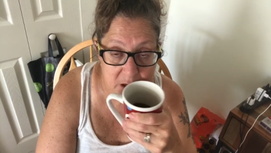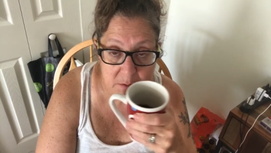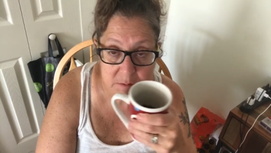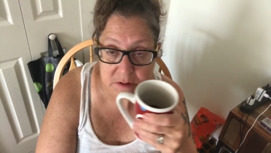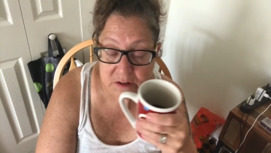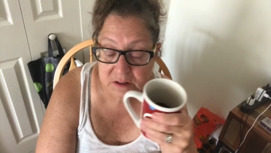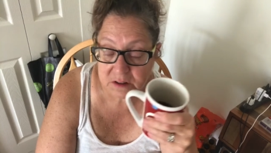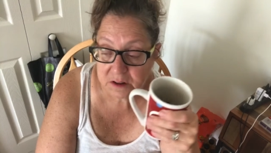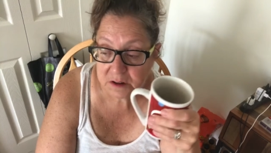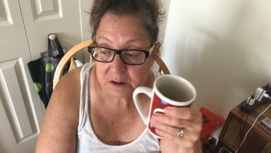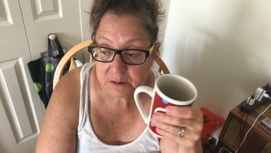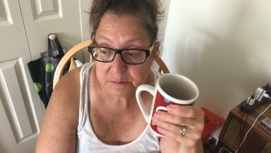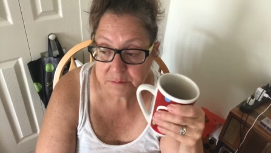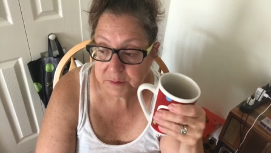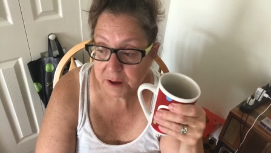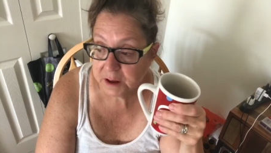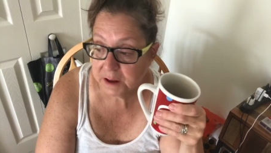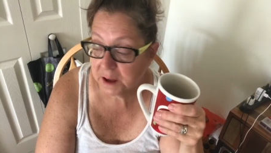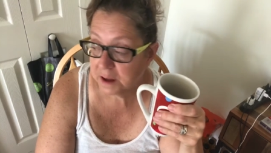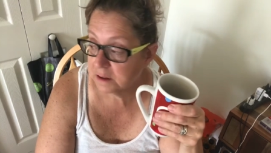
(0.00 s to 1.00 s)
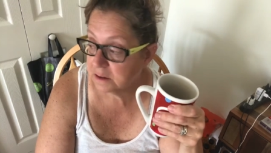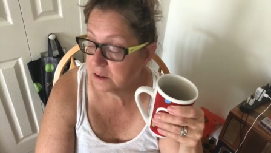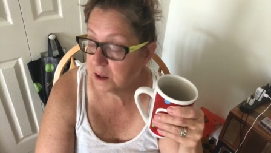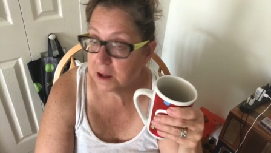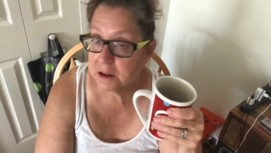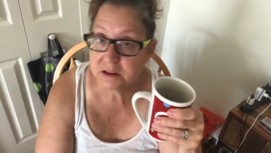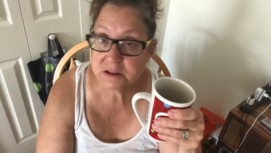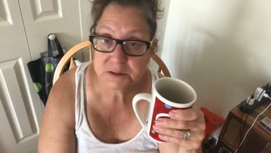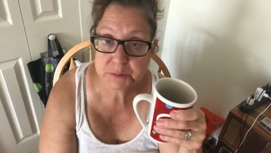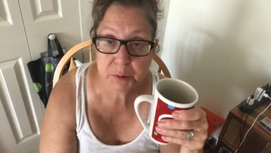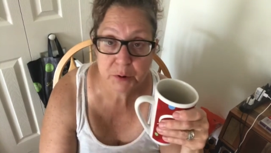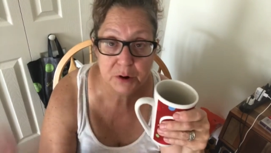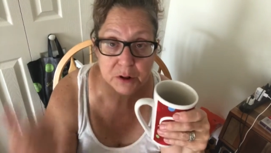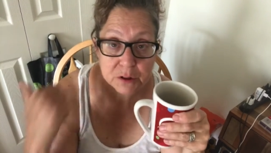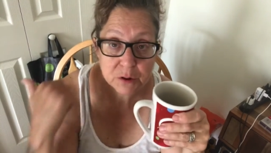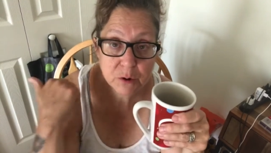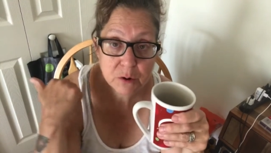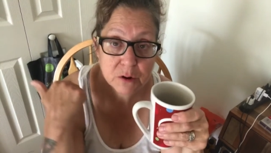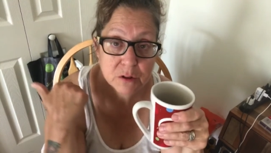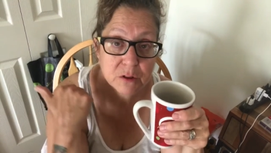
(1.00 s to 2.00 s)
I'm just gonna, I got, I just put a
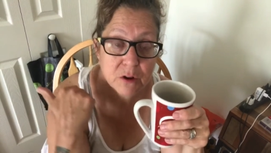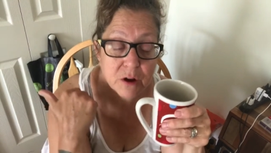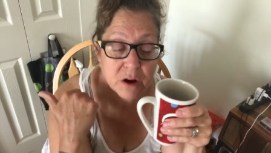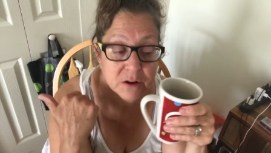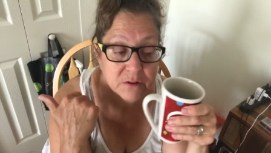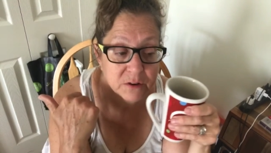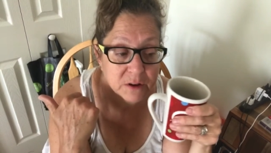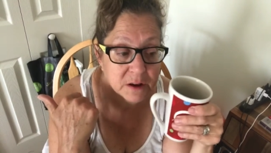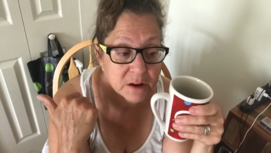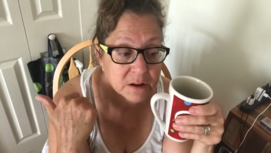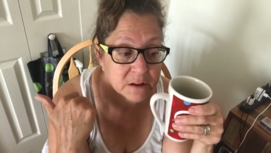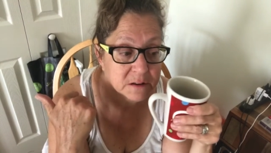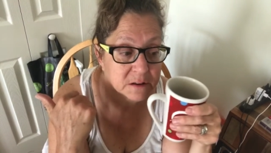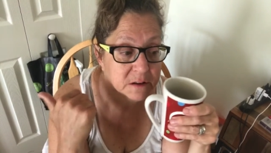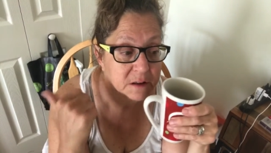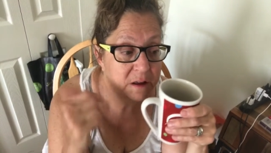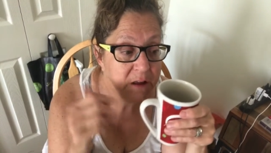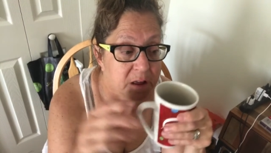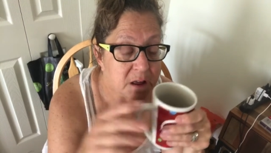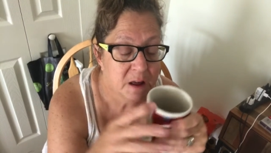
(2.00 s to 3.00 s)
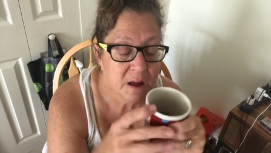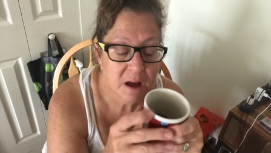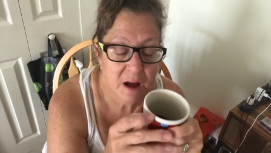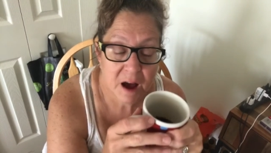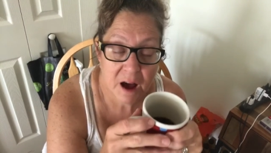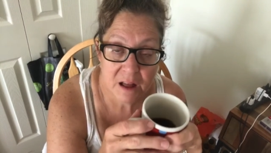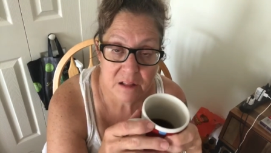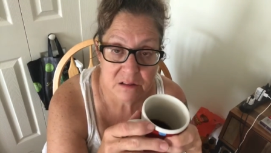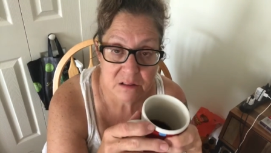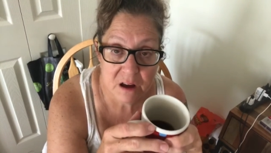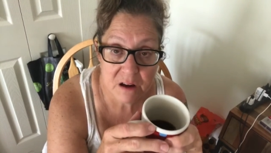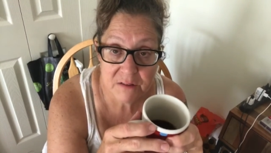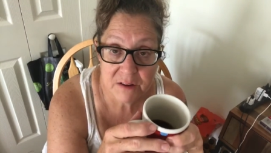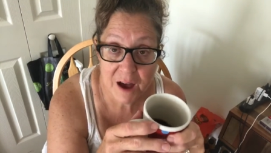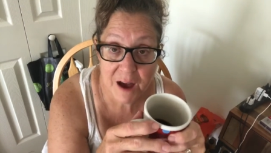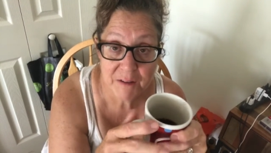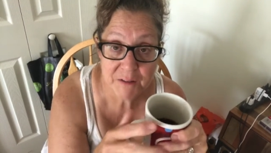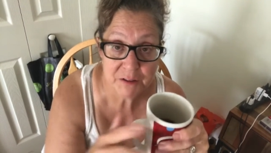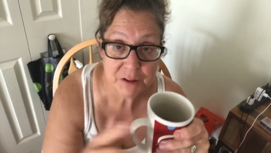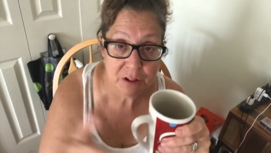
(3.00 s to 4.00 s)
load of laundry in. I love
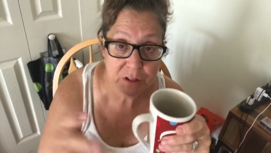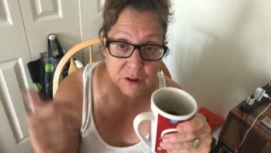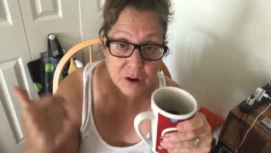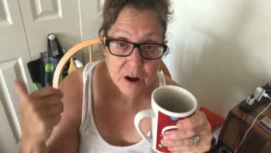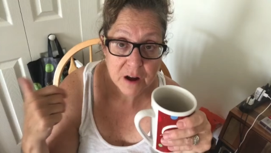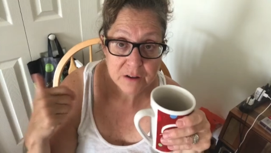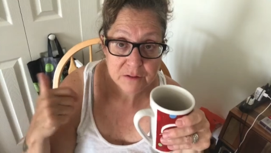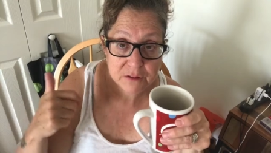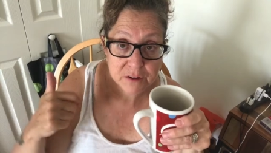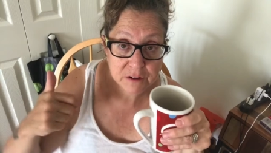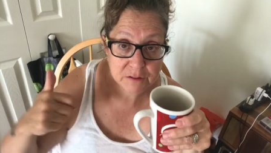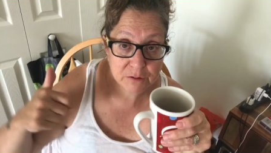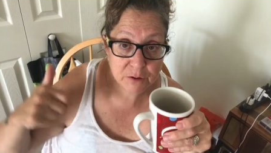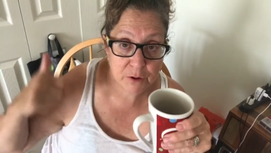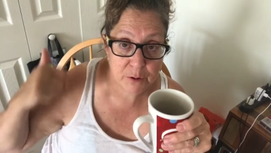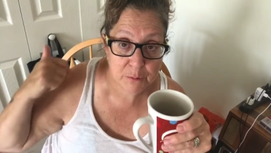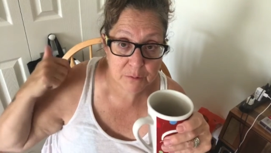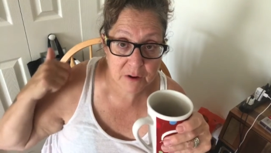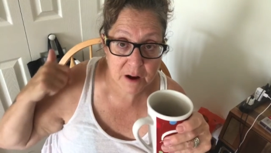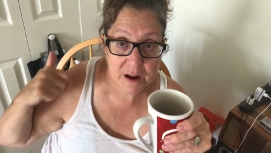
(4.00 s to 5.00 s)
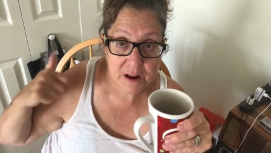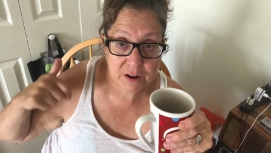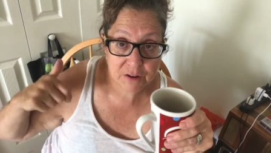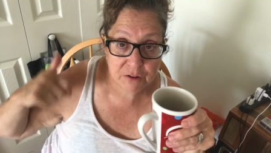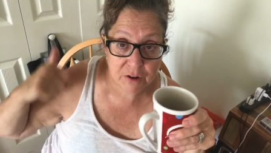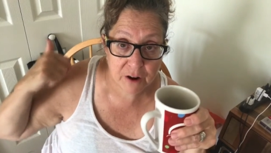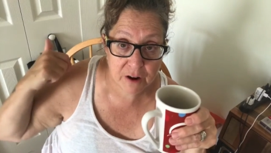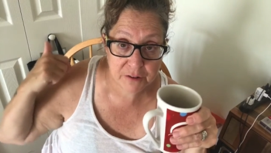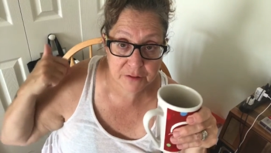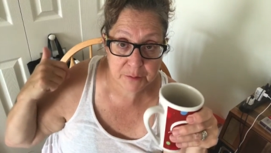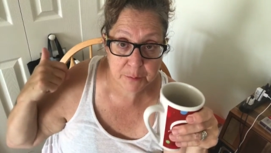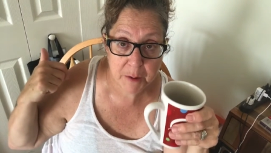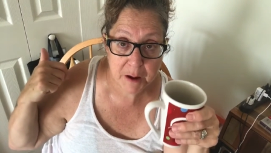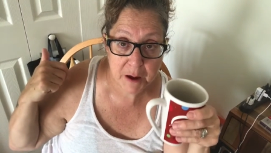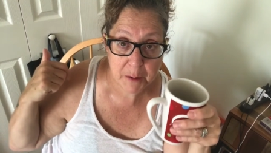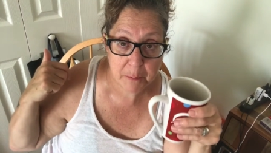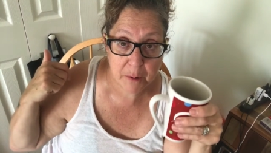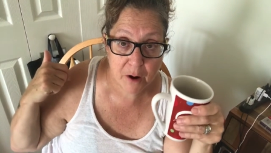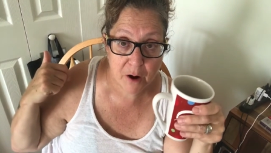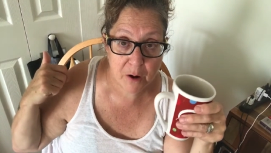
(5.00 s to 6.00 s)
having the laundry room right across my
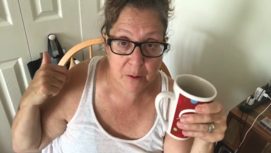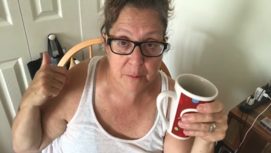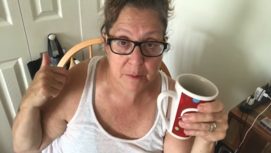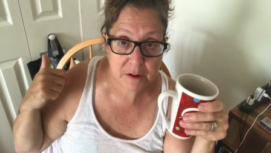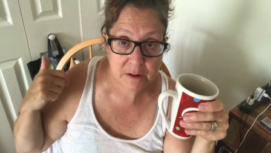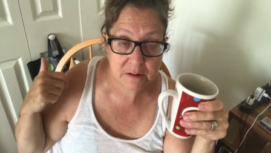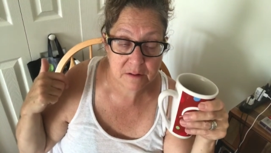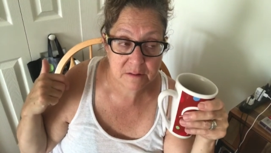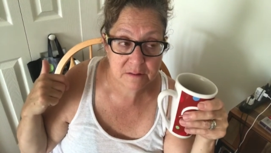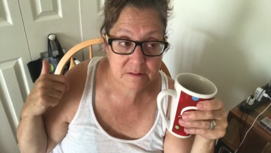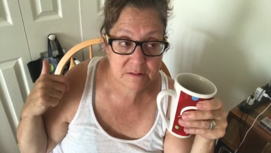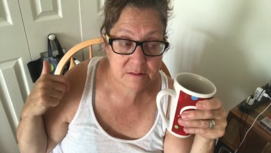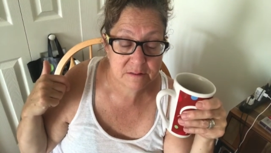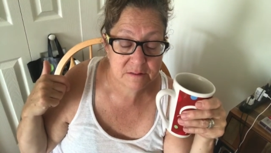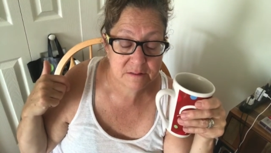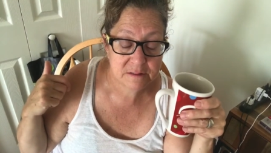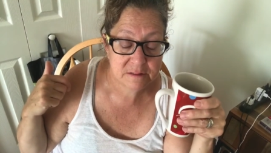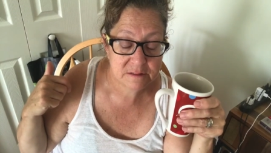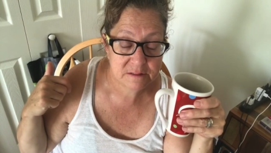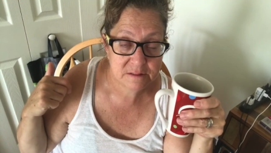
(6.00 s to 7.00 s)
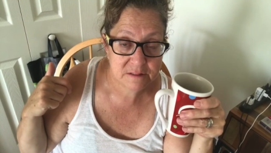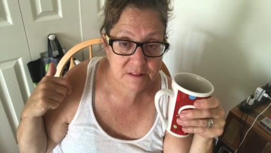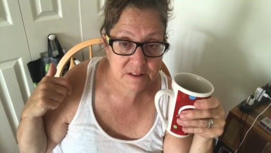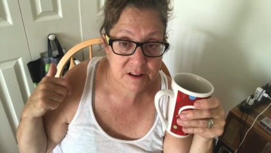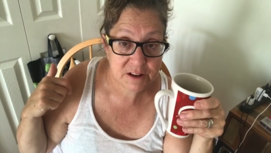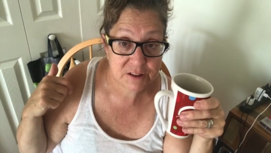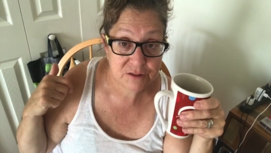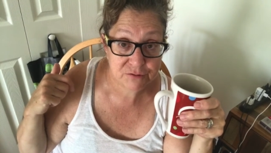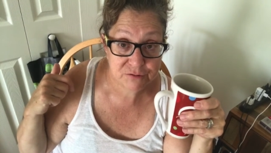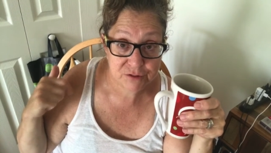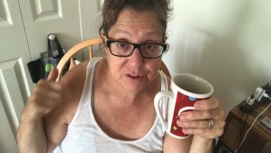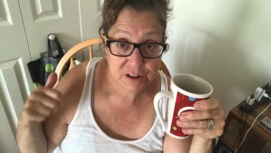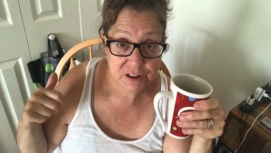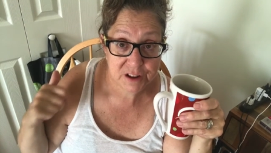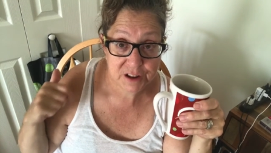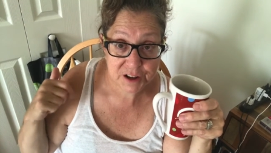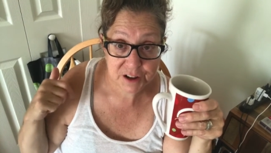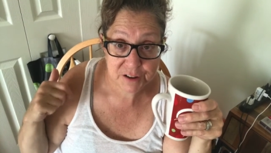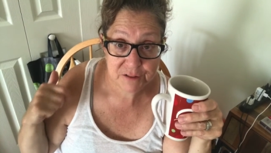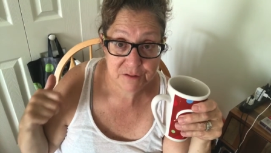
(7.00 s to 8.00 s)
apartment. It's
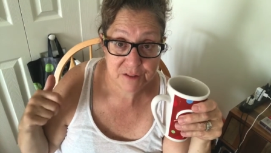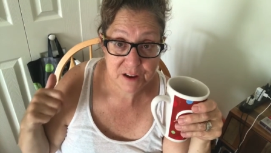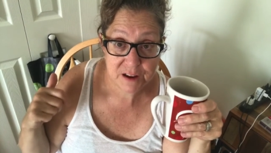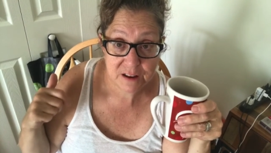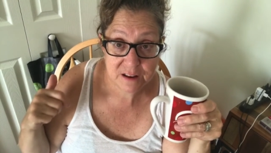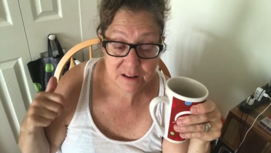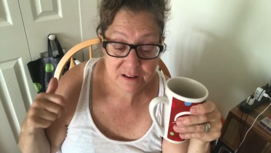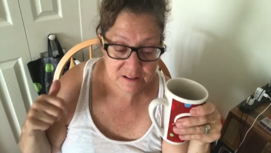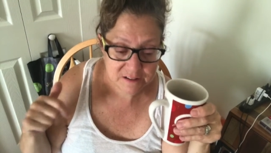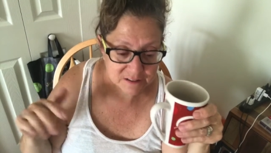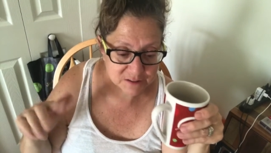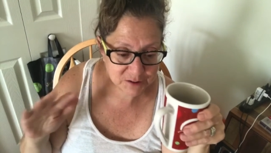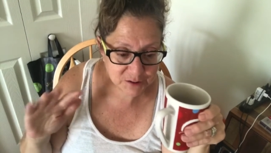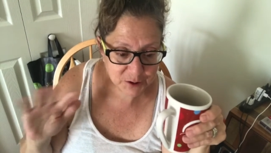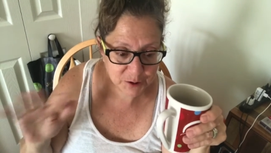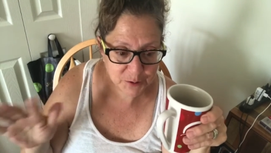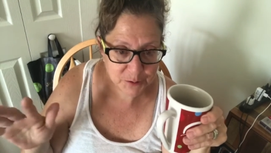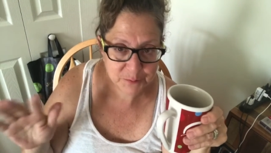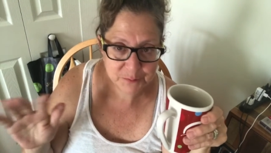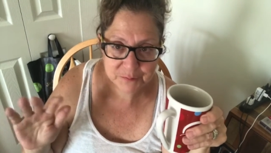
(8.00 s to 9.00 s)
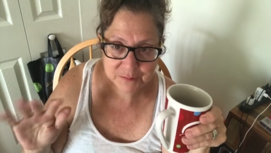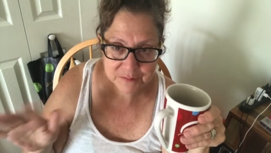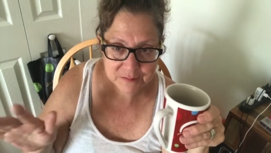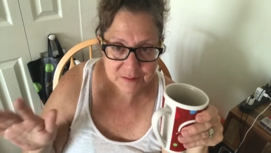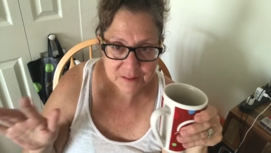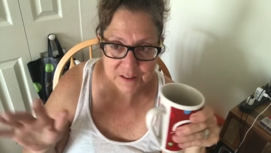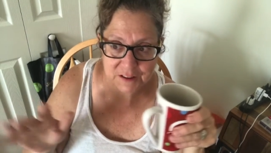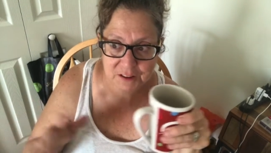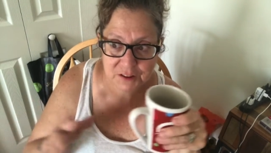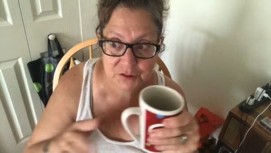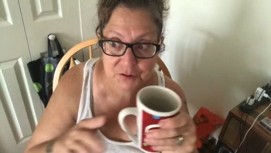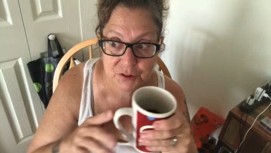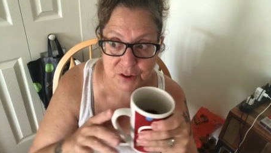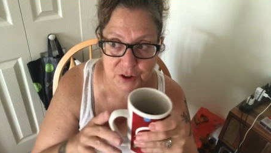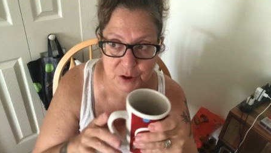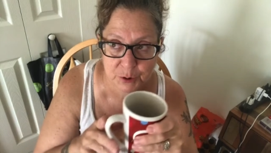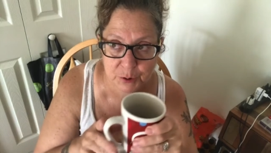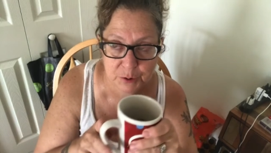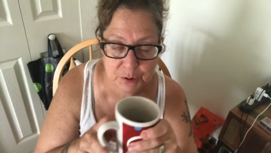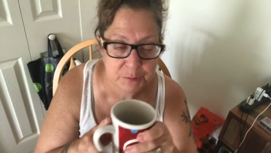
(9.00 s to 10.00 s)
really convenient, so it's
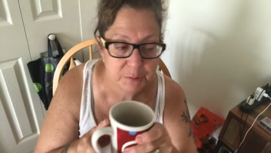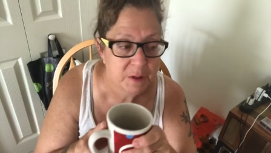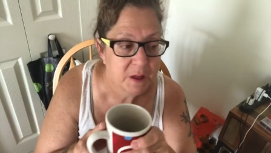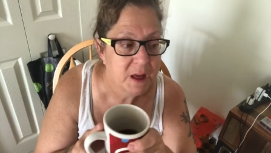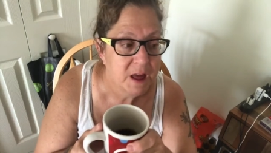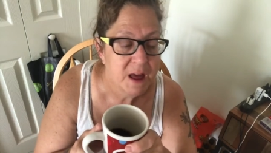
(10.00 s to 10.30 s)
really cool.